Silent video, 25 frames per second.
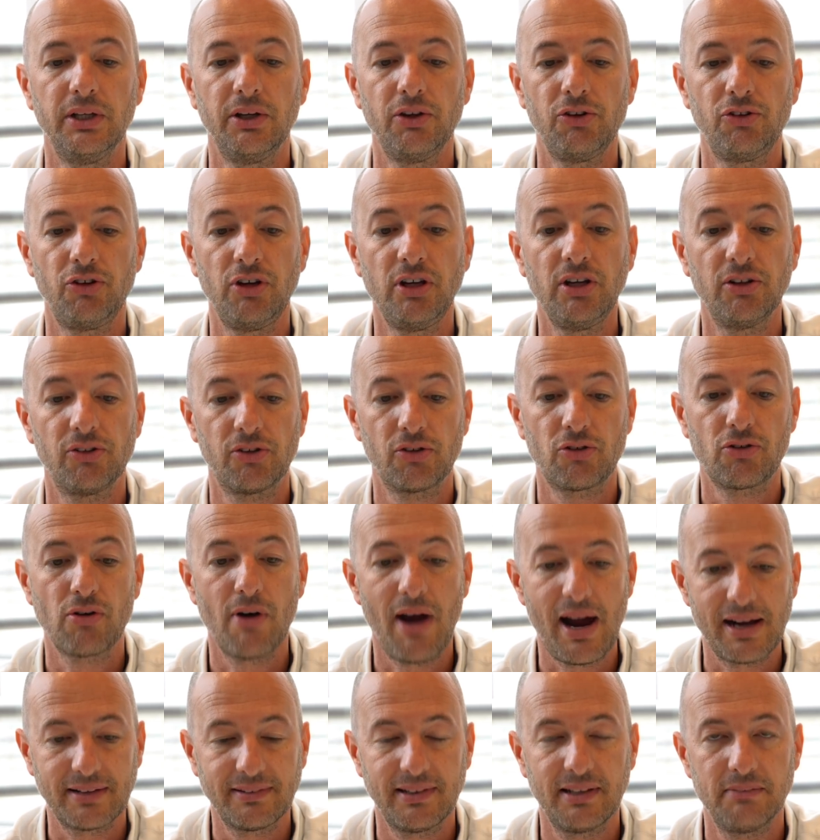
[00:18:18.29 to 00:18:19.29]
She has
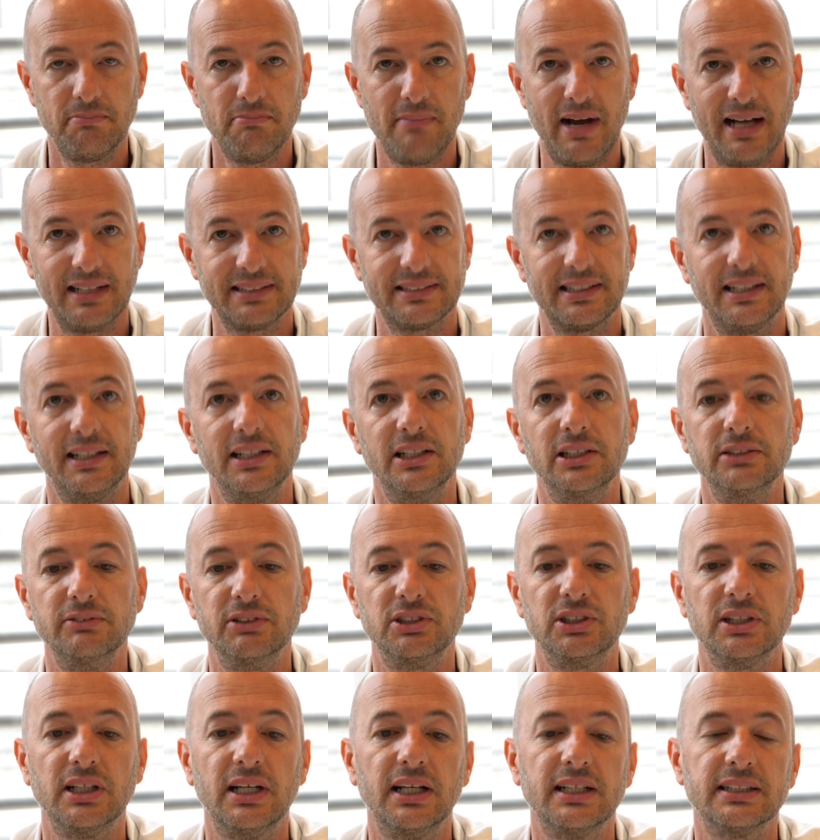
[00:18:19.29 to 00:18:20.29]
attracted Massa over
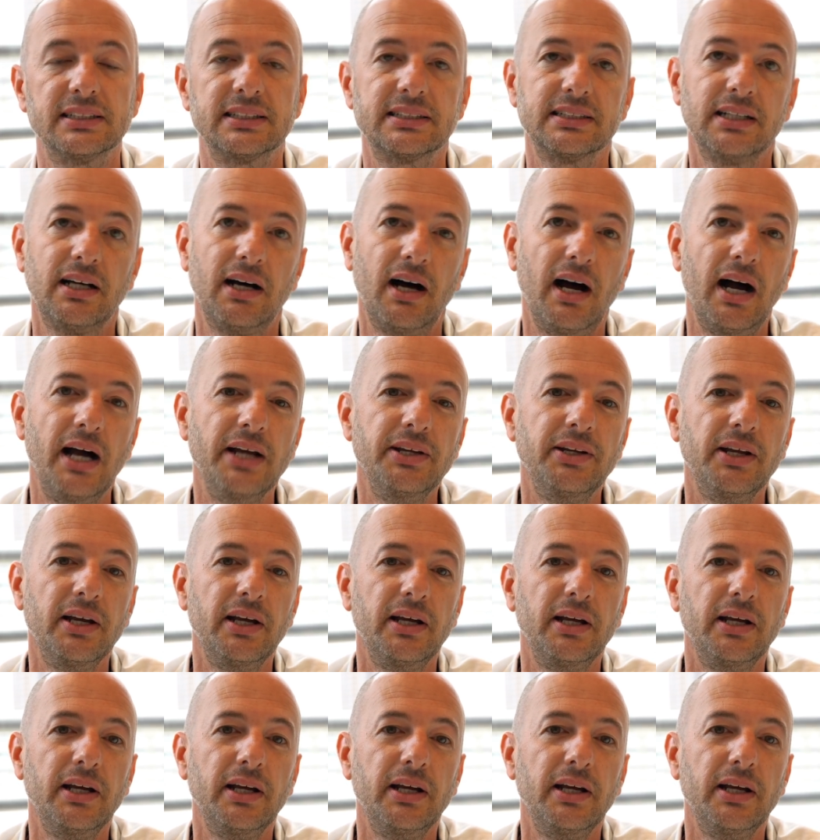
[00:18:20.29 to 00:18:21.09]
to her side.